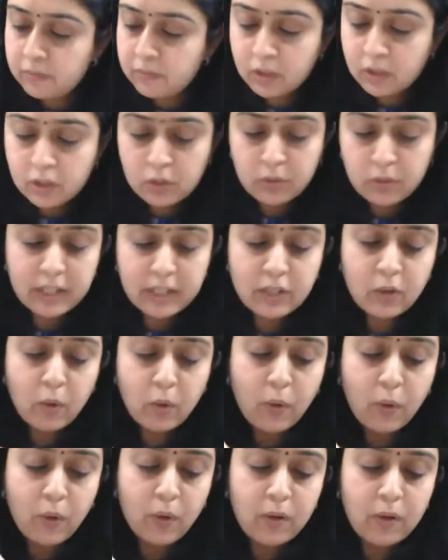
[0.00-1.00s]
You get
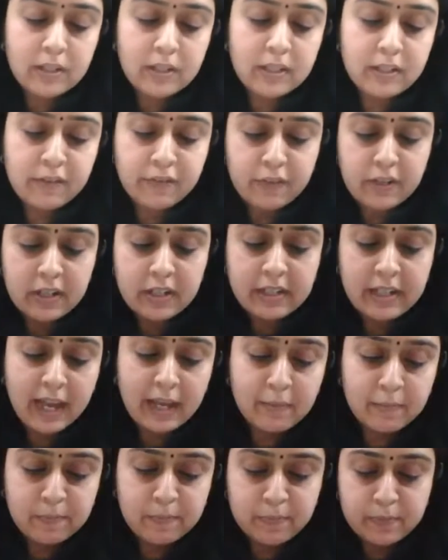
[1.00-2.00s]
all the different
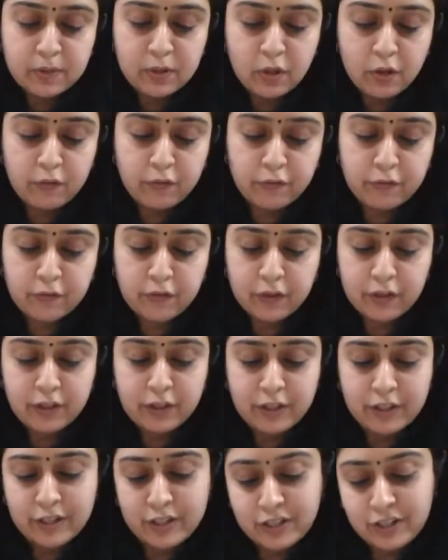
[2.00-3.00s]
types of
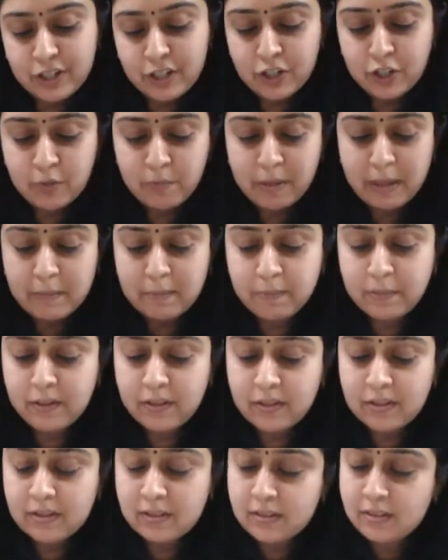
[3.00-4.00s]
tissue
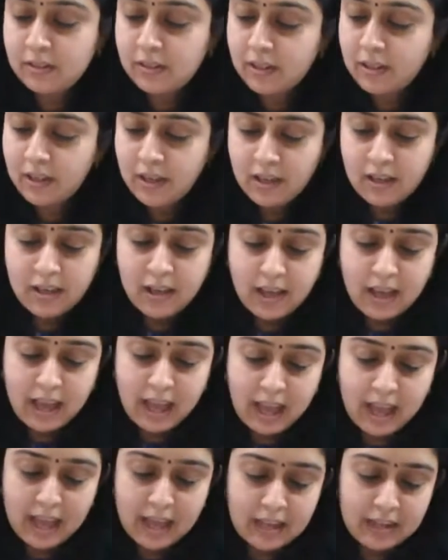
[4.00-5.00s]
papers
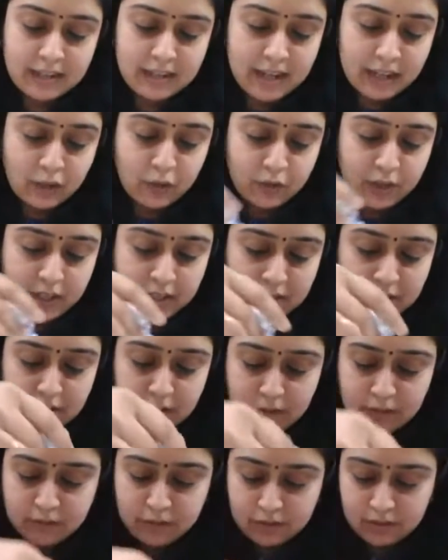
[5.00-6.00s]
and
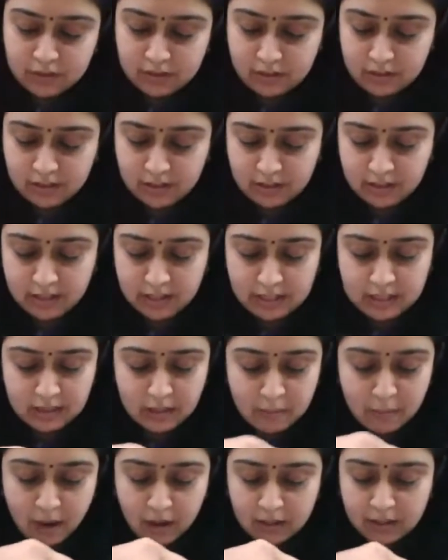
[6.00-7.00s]
decoratives in the
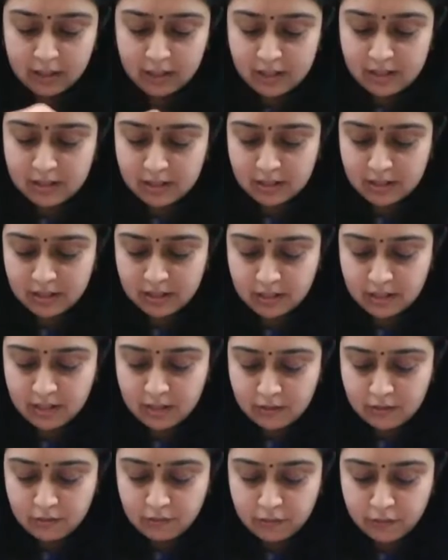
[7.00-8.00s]
market,
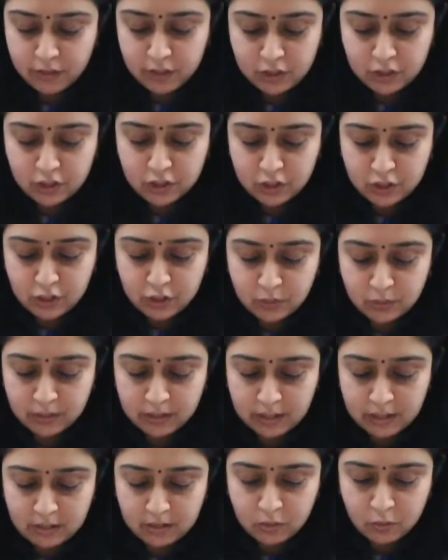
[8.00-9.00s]
which you
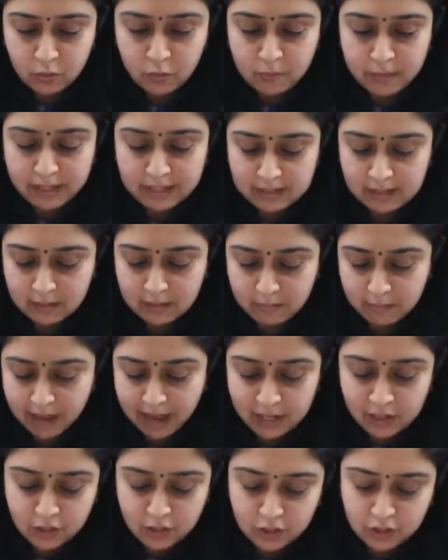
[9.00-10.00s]
can do mix and
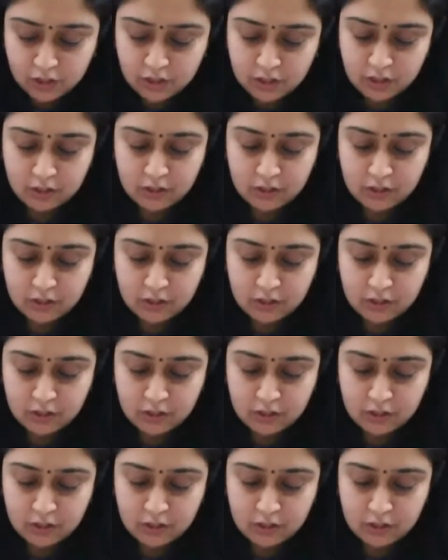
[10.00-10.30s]
match.